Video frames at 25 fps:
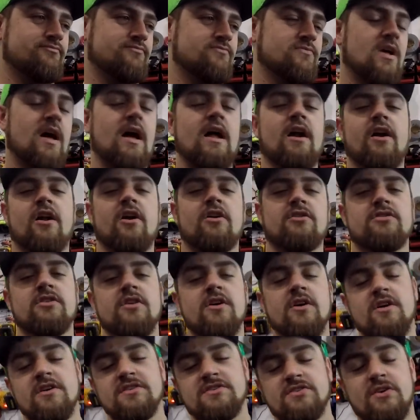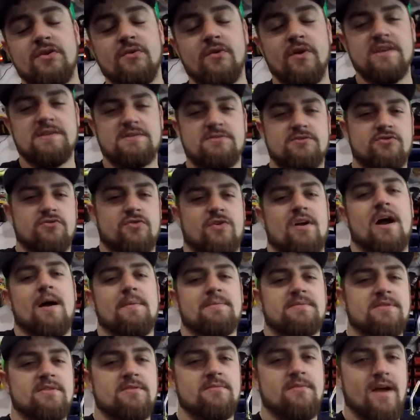I don't know. So anyways,
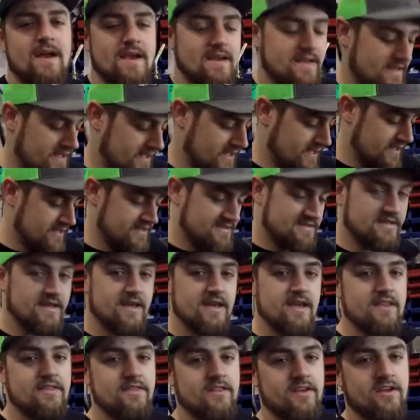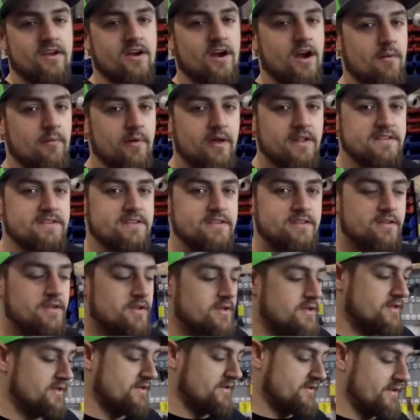drop some ideas in the comments
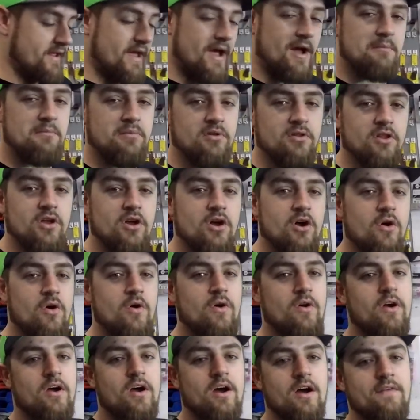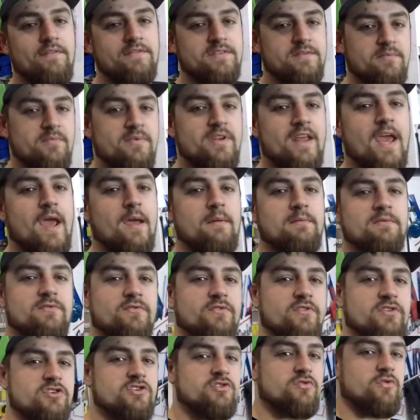down below of some names for
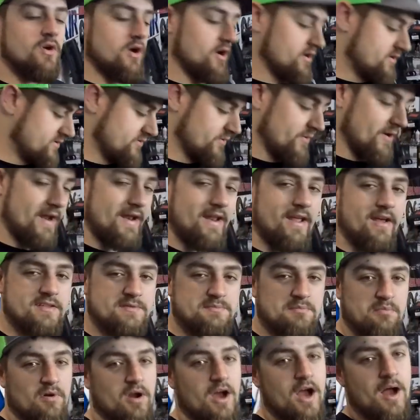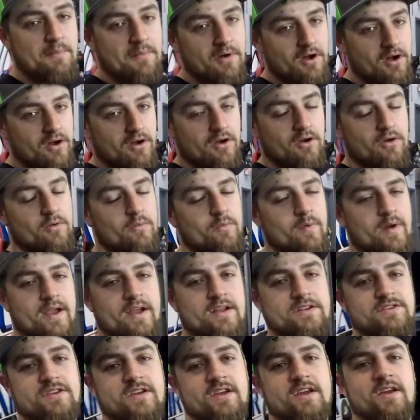this truck. So right now it's Brahma or
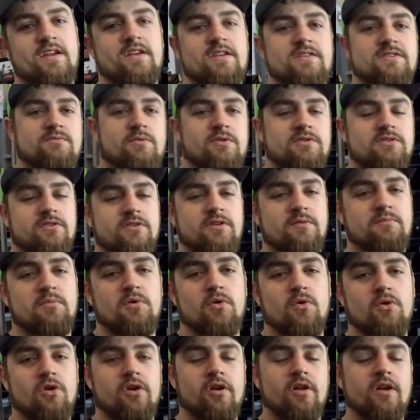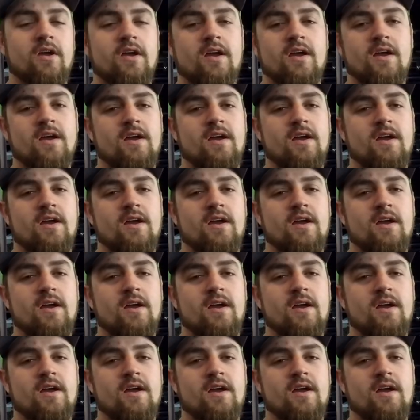Ranch Hand is what's on the board.